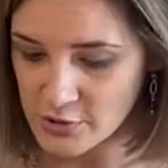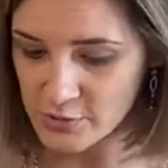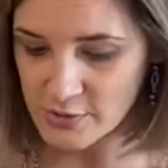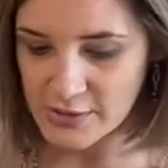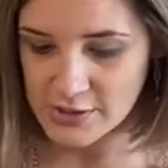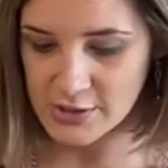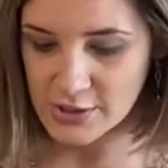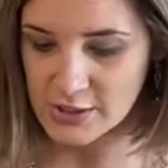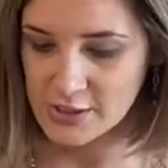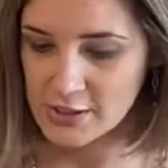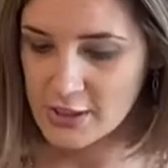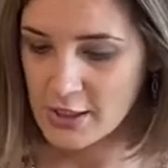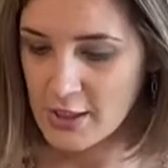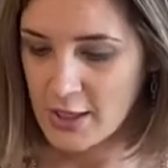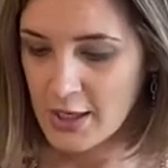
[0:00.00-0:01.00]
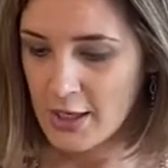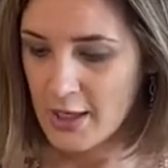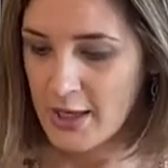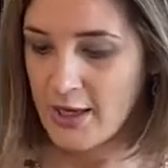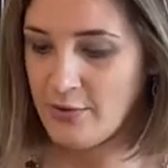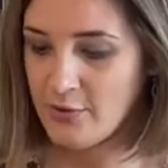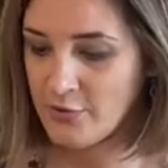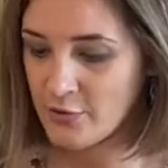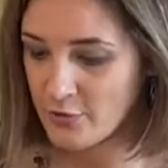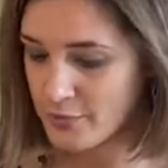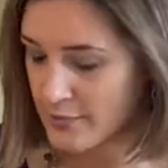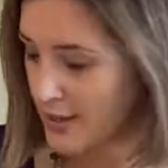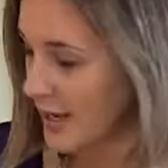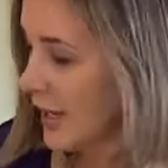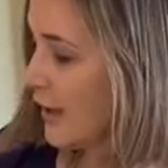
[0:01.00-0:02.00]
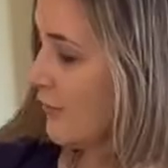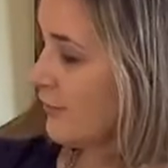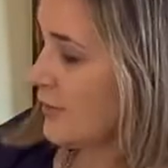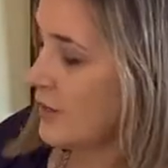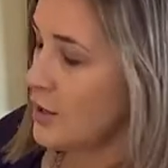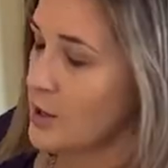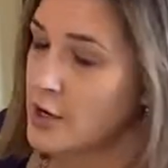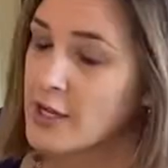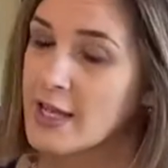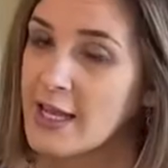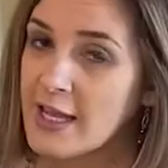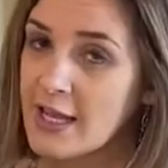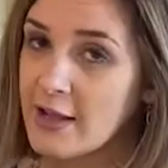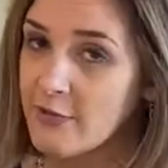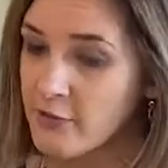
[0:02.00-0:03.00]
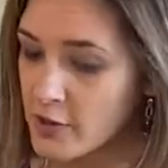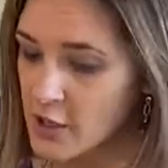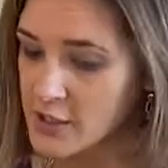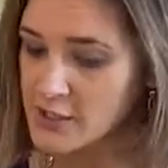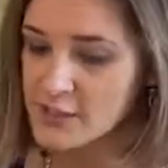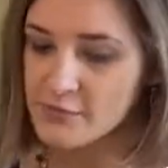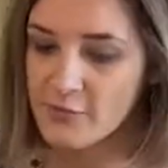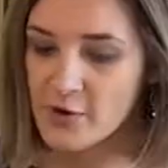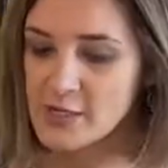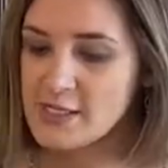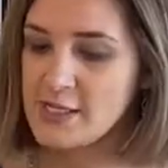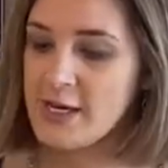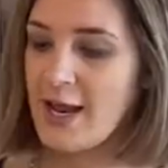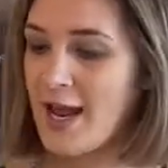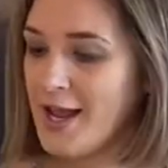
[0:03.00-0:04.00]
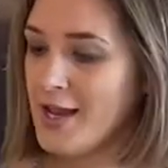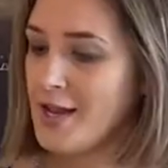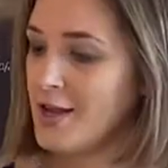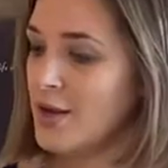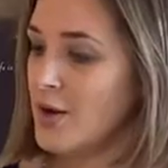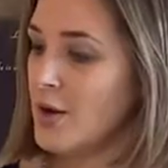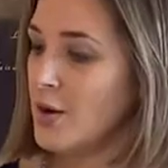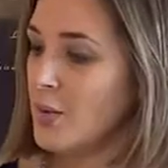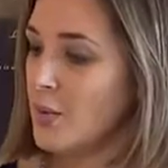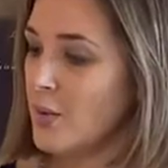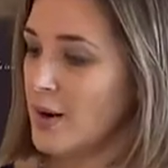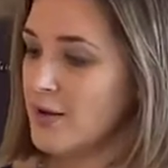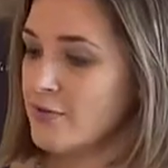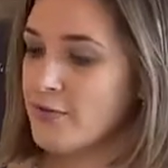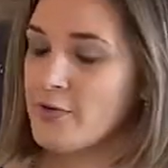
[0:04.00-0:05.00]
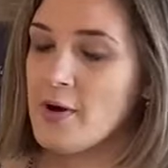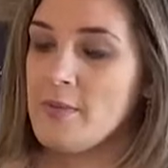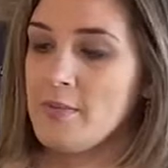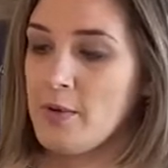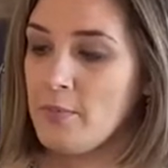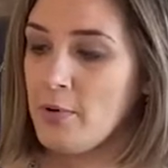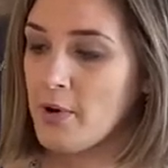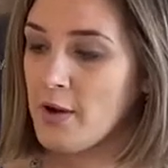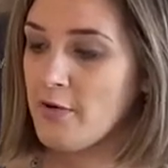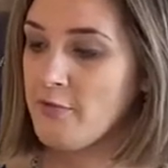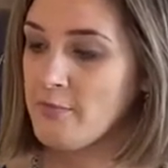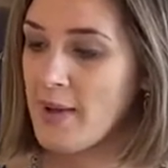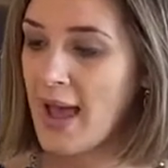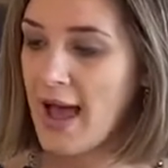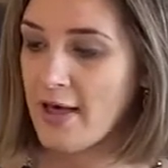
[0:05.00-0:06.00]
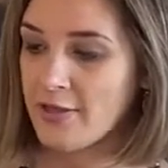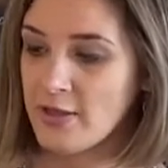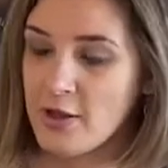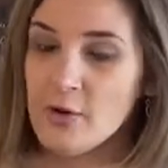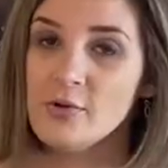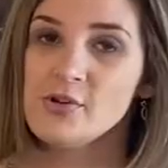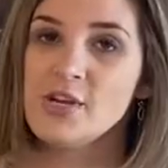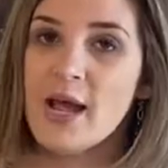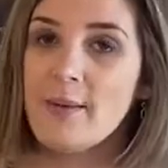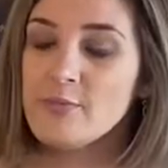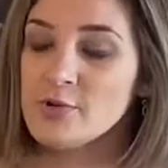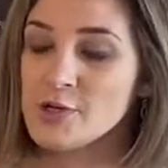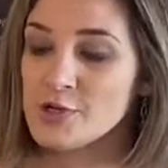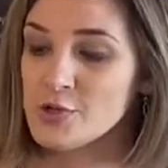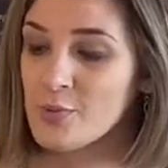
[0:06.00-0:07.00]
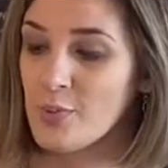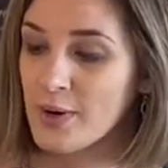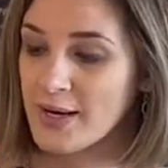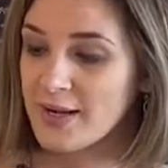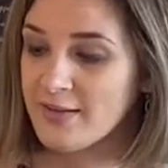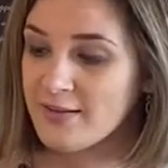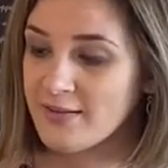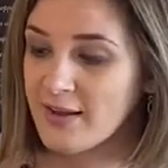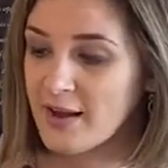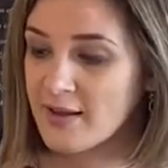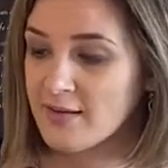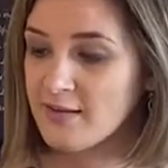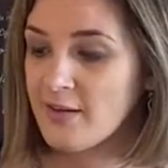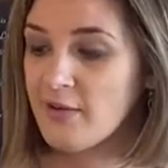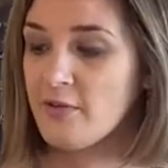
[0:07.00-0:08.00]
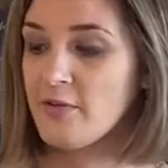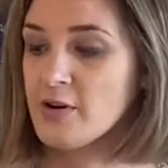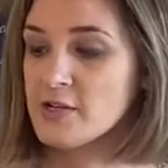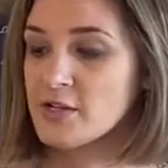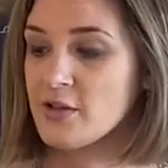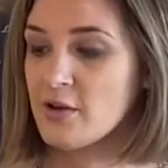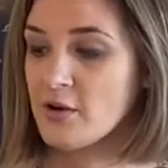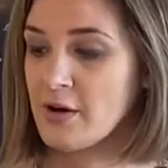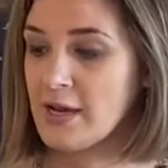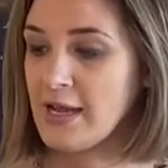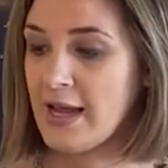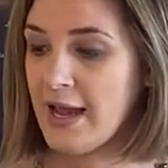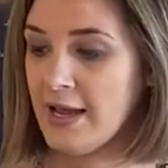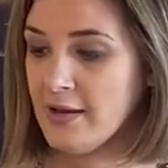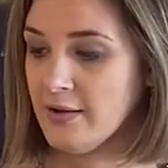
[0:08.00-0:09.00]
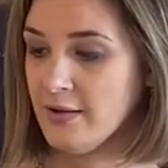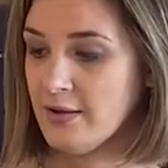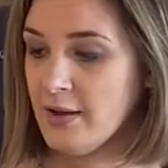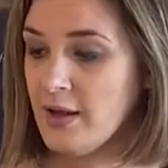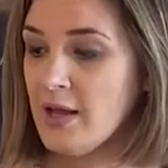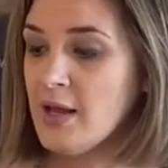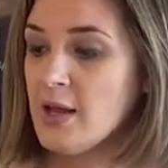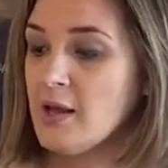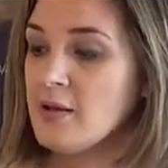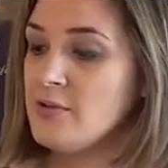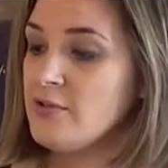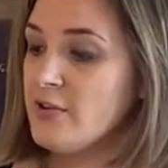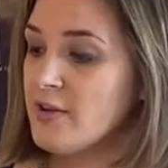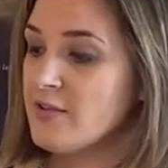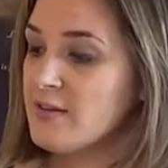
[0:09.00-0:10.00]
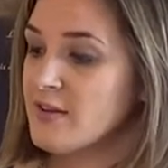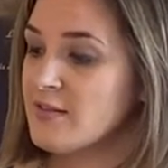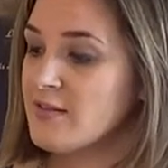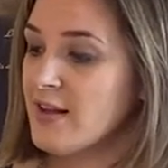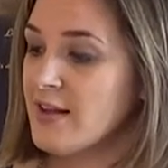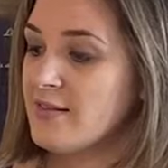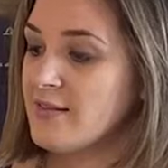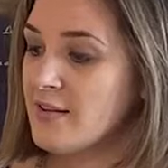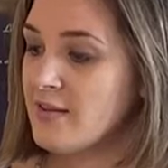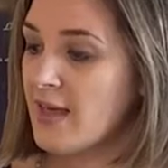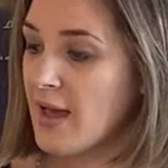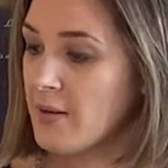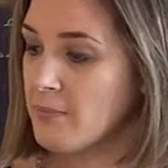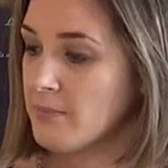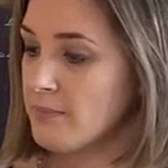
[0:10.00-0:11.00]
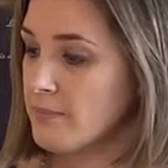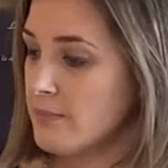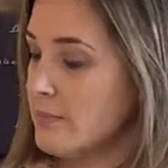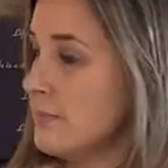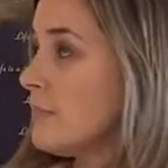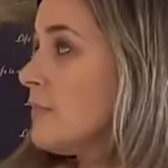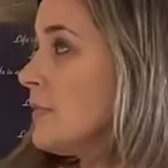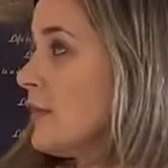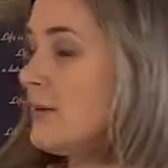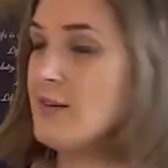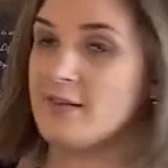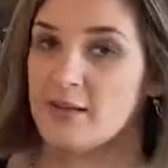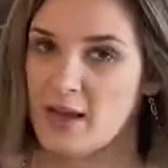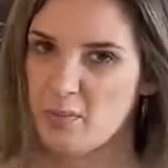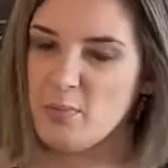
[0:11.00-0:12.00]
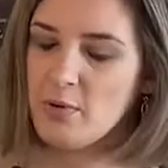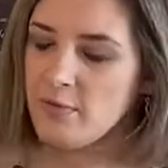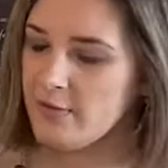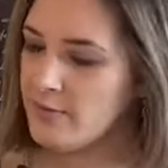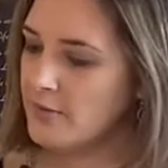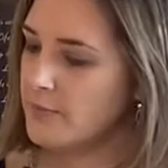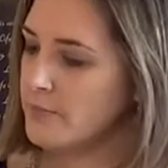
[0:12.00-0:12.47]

was he was grieved, and our key verse for today was from the book of Matthew, chapter 26, verse 38. Jesus said to them, the disciples,